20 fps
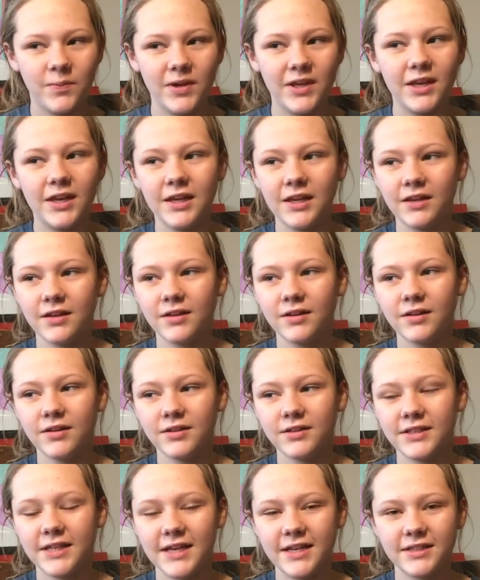beading
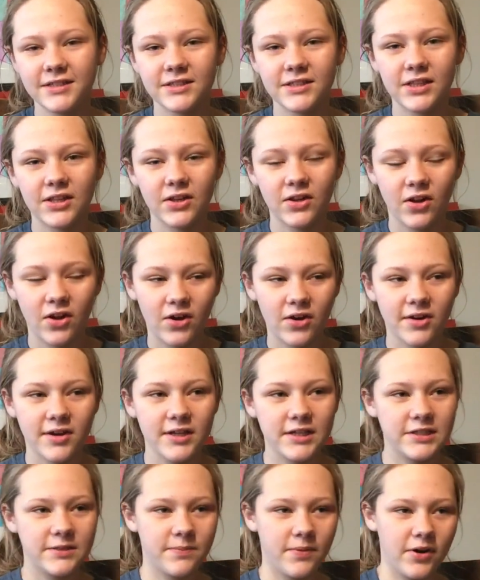takes the
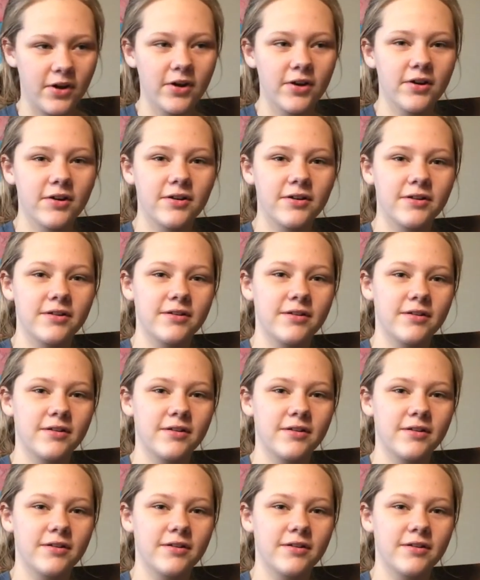longest part